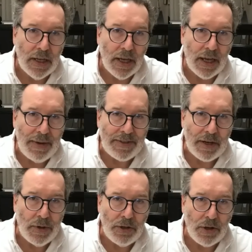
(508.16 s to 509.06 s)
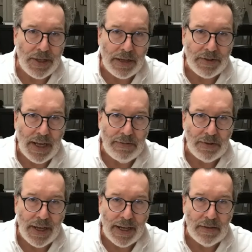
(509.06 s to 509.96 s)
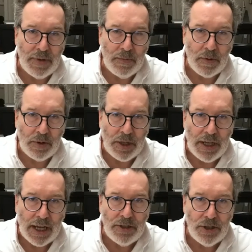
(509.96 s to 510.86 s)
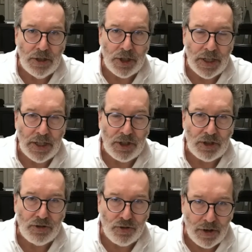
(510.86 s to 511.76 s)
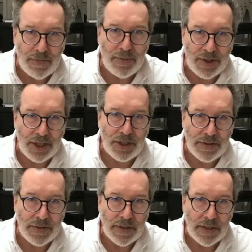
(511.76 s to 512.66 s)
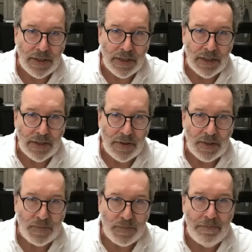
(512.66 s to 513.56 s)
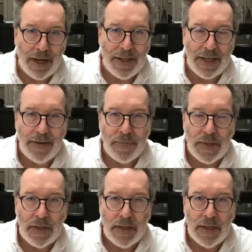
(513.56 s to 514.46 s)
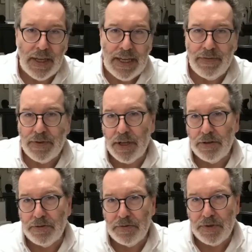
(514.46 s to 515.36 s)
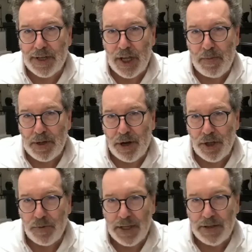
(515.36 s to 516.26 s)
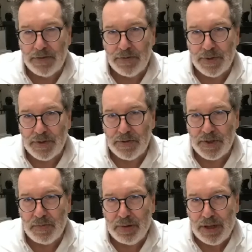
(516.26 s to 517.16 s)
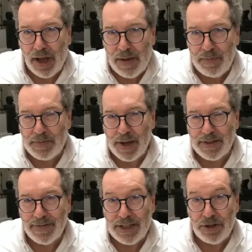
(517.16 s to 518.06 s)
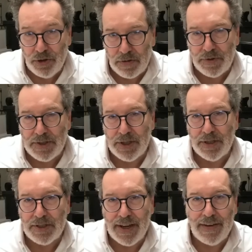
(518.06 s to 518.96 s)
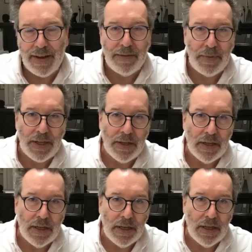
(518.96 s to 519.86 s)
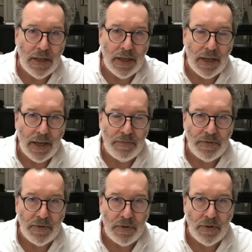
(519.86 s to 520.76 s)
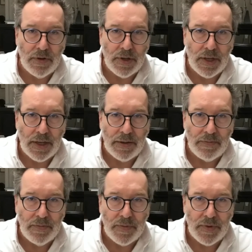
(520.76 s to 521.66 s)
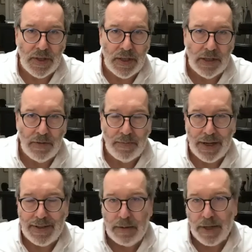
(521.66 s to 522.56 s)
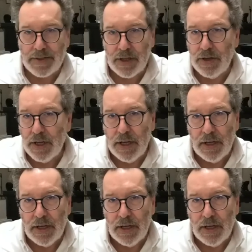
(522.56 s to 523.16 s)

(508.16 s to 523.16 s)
And so when lockdowns came to an end, people were in an unusually strong position to spend money, even though the global economy, from a sort of supply perspective, had not returned to how it had been before the COVID pandemic. So